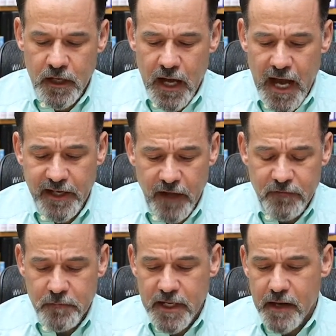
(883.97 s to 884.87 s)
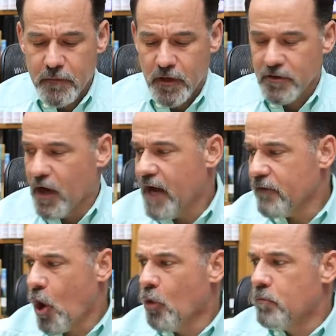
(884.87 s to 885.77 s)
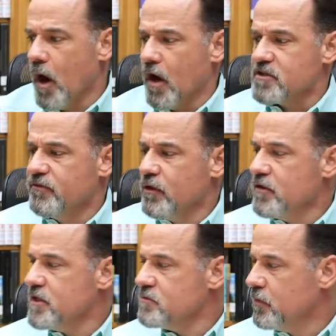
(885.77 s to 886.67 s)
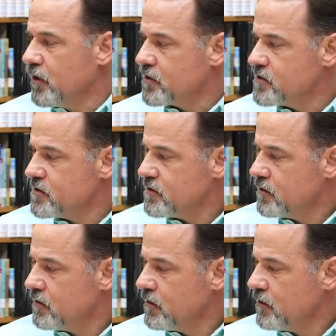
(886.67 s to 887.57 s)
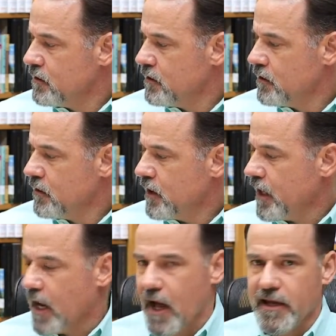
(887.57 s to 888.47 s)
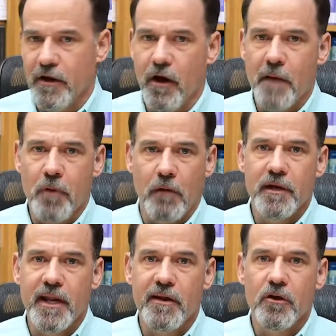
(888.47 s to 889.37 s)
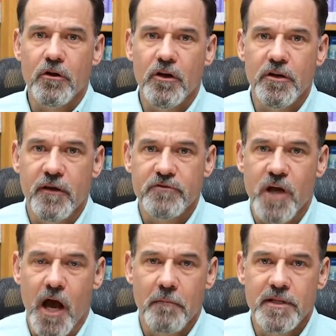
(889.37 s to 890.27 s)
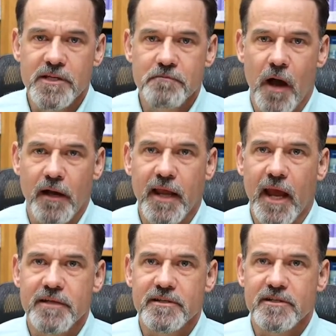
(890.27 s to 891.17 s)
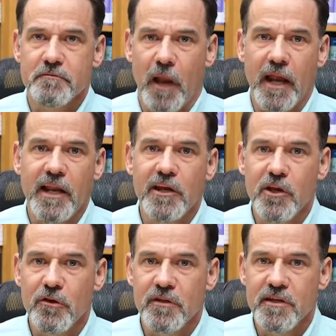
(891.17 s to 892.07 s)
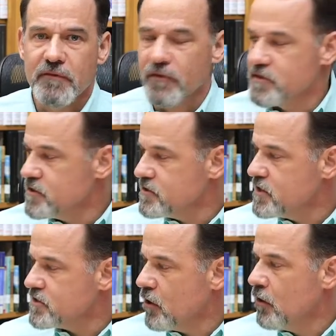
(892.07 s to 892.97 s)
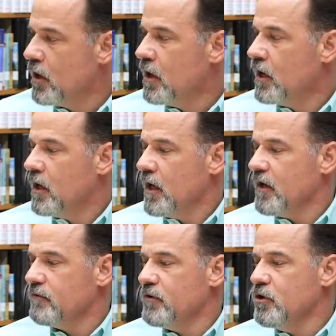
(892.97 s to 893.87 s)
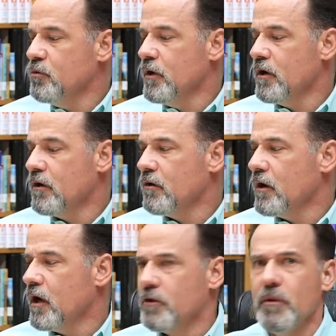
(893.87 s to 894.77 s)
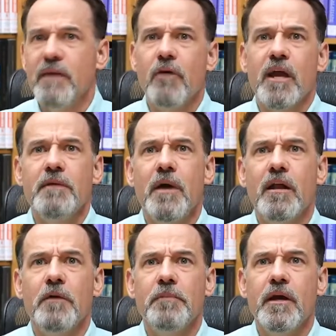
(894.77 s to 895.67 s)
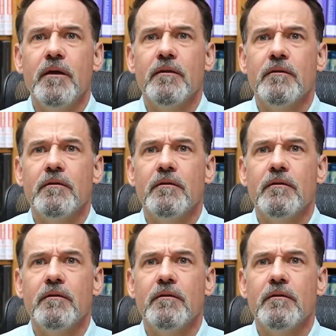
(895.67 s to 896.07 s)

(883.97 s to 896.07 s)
I'd love to be able to, I have a whole box full of these books. And I probably didn't do a good enough job in this podcast explaining to you the differences. And so if you will, do we have our email up yet?